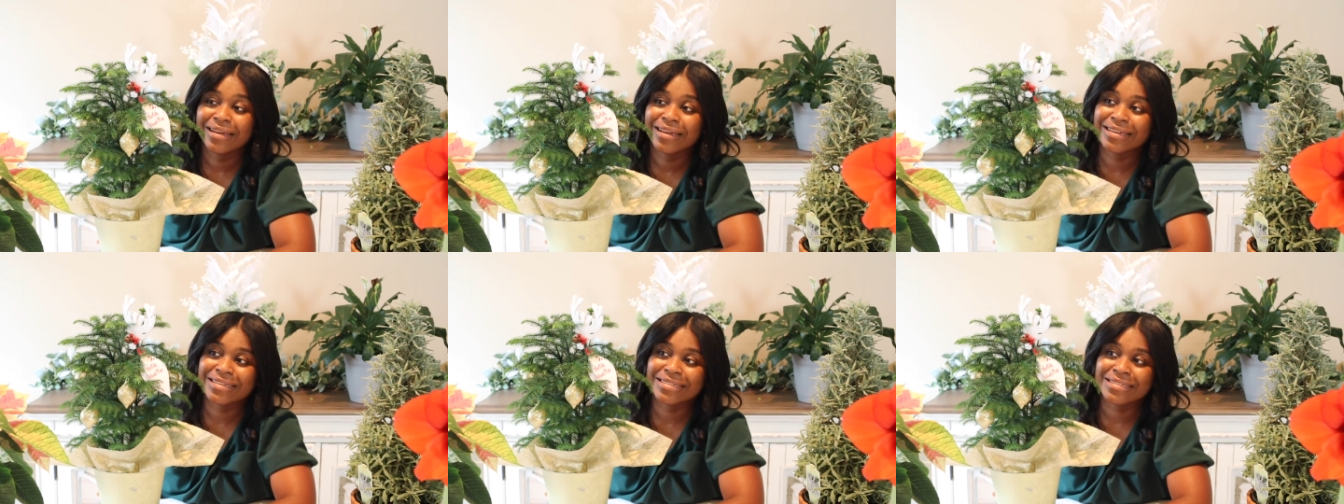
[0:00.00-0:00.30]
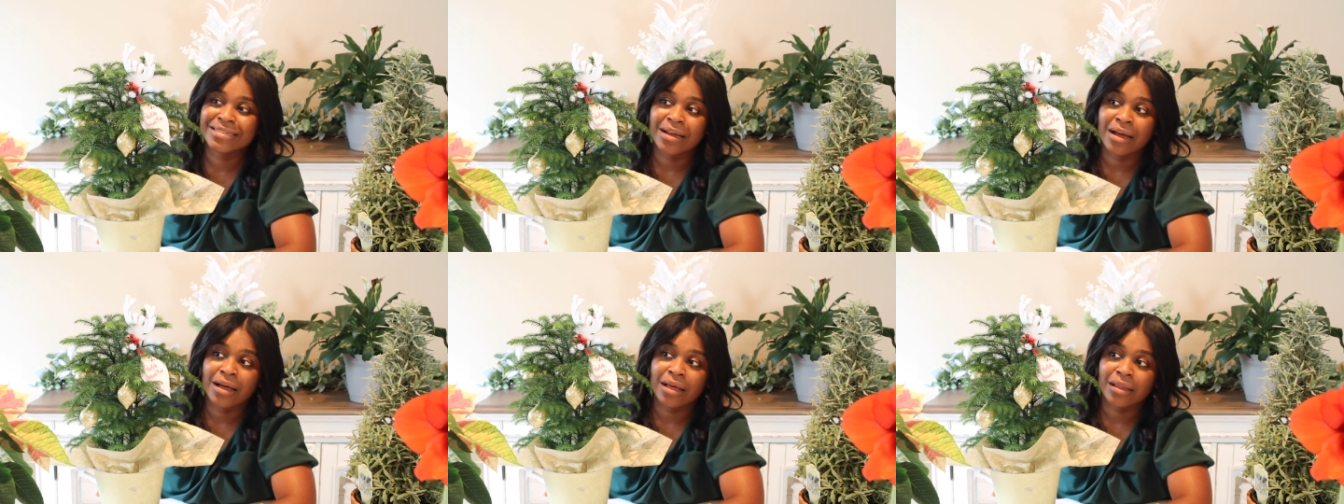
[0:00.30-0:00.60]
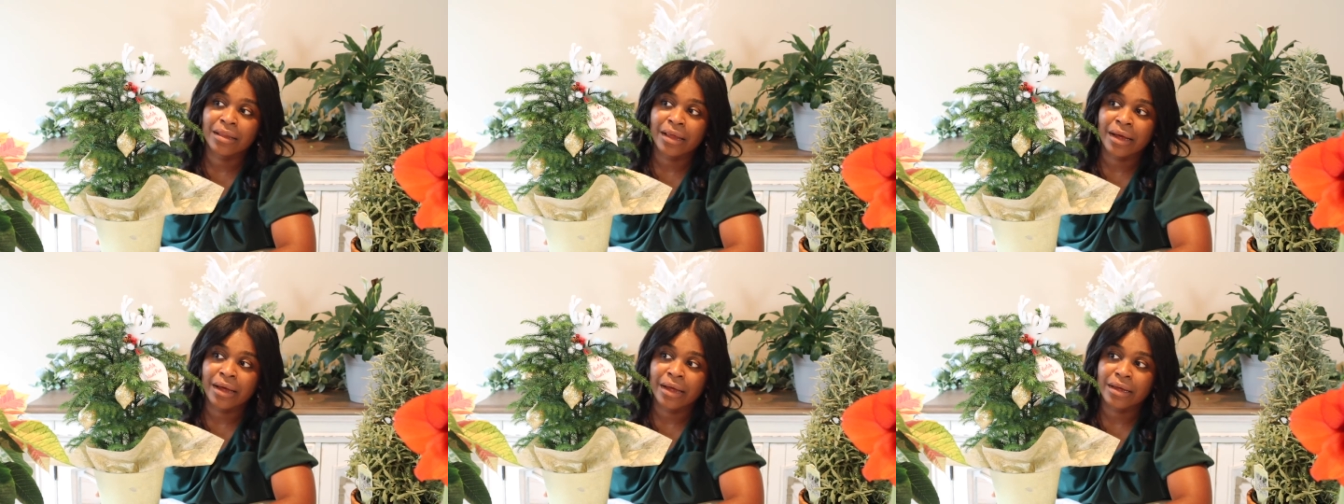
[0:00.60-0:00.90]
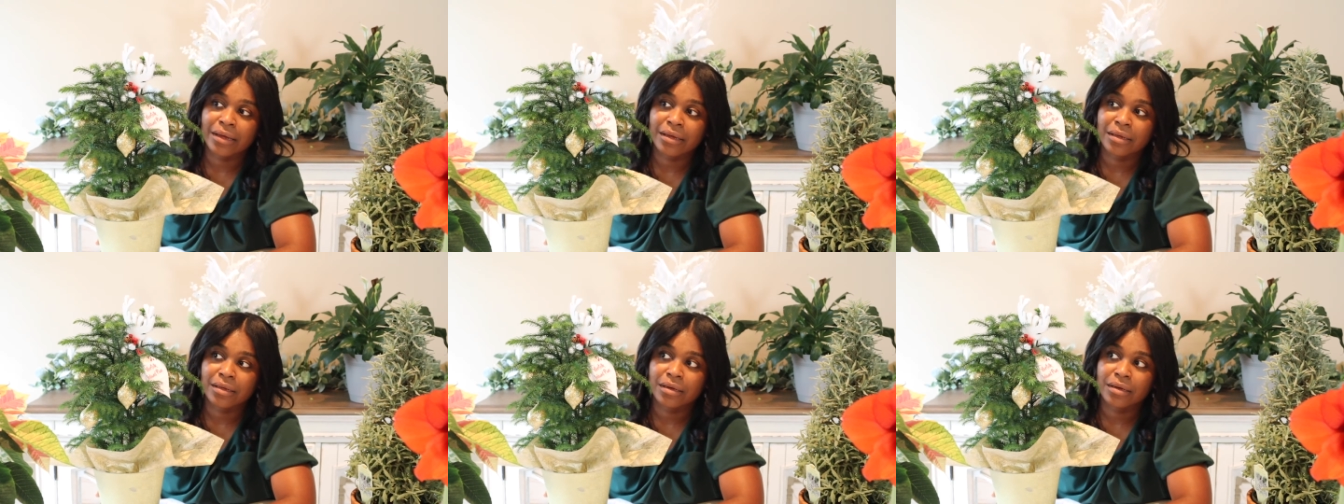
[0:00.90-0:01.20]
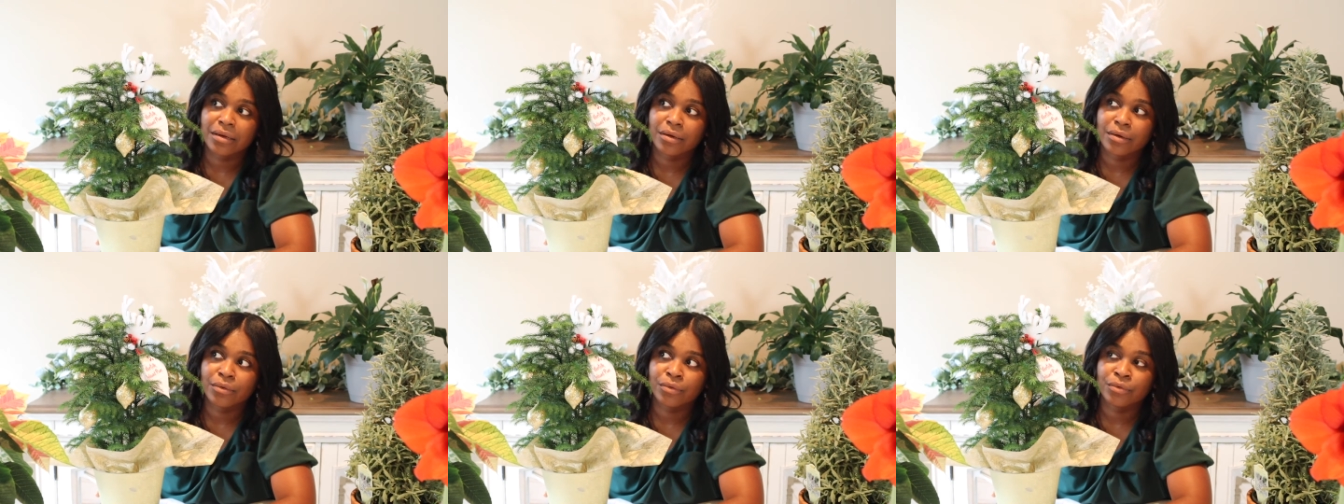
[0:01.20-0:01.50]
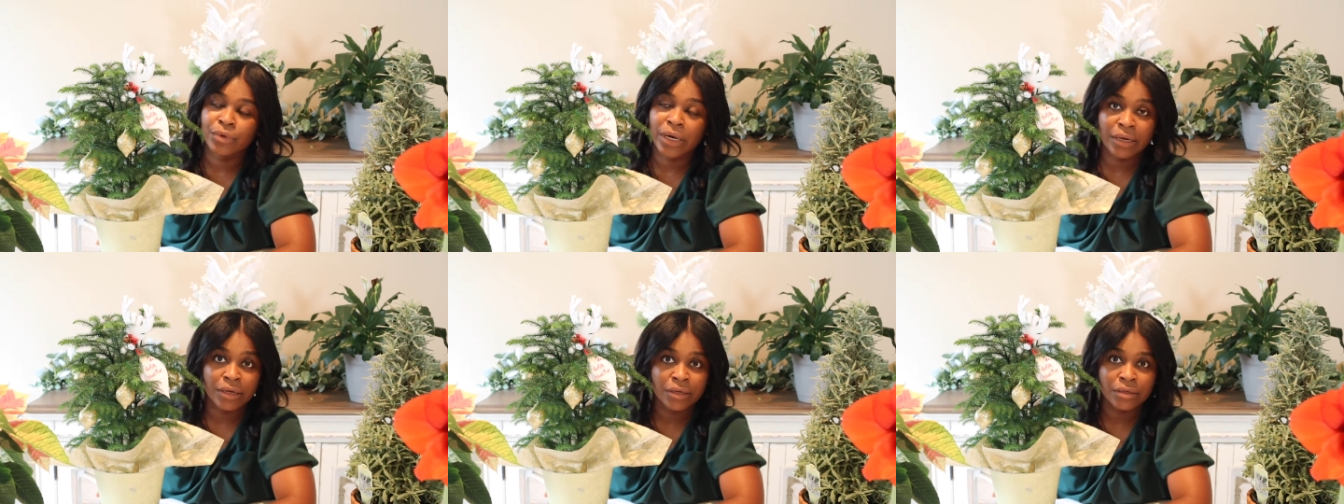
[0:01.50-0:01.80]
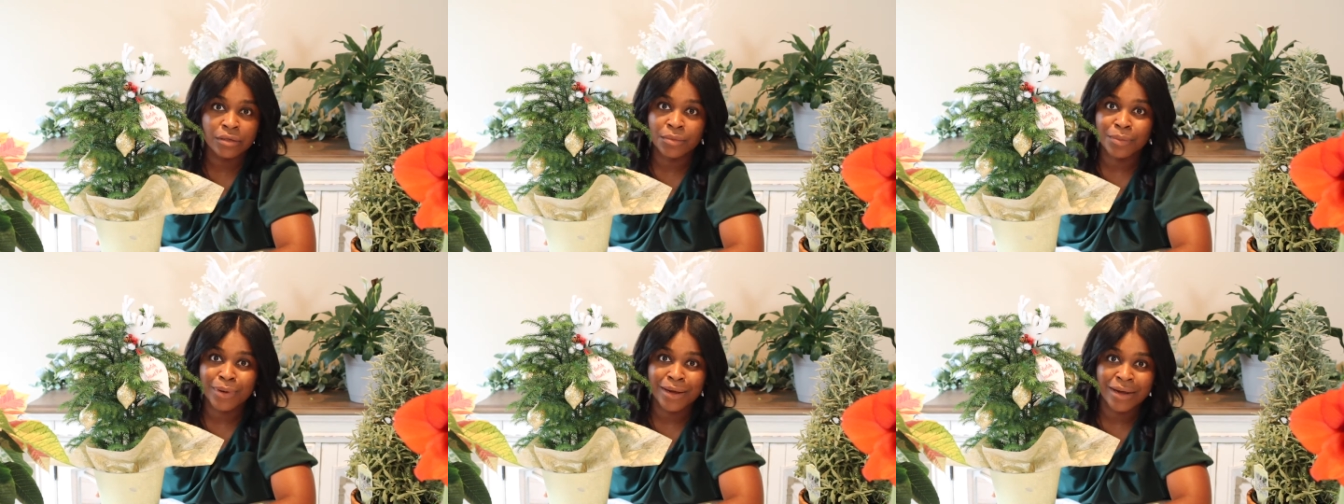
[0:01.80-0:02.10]
is not like
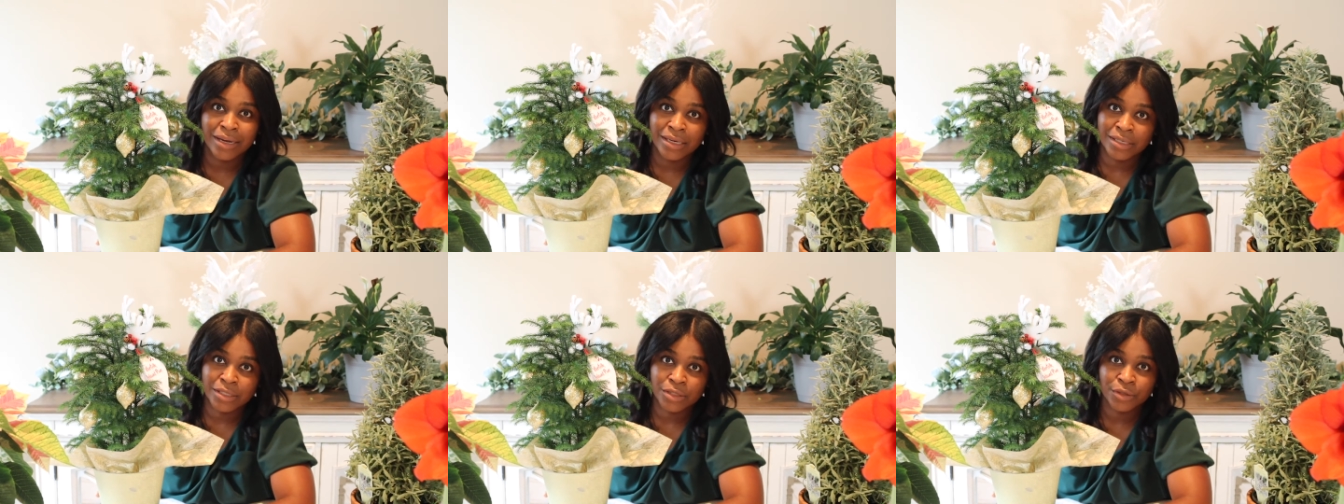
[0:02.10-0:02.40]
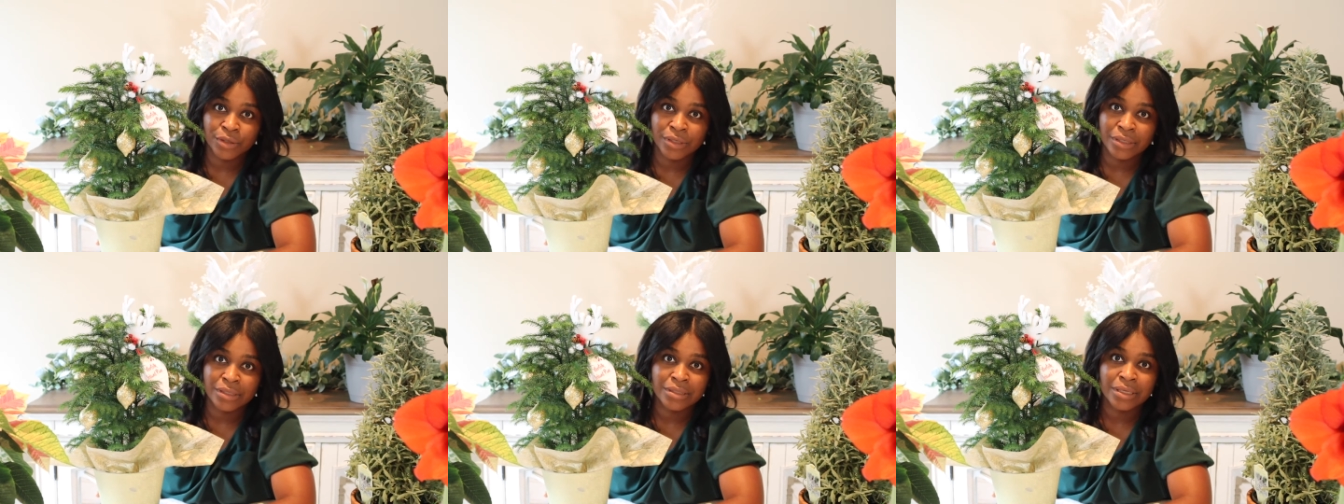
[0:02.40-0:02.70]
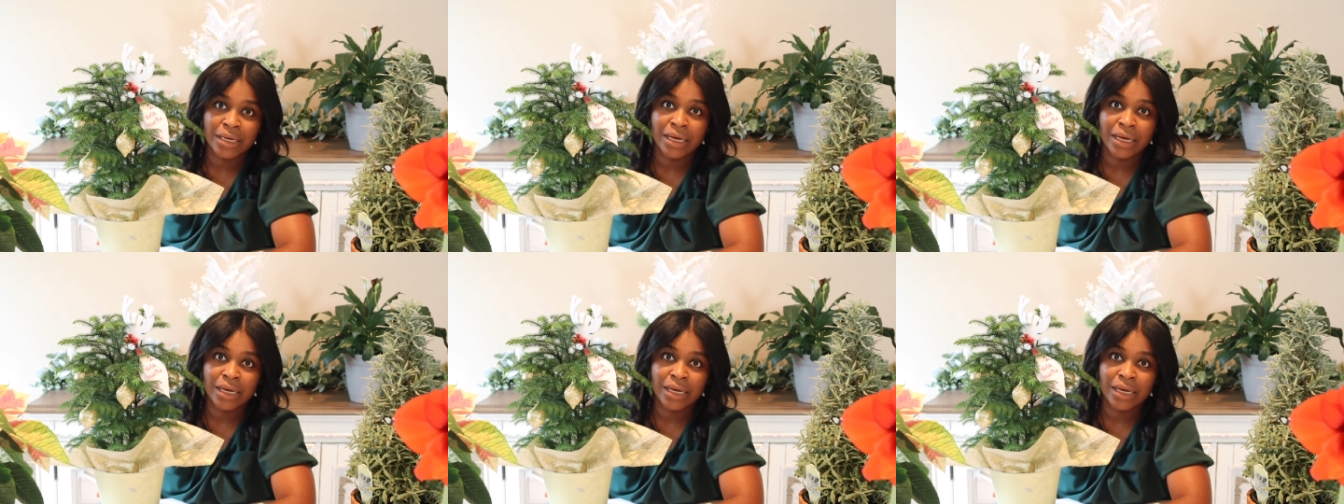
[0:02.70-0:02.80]
regular pine trees.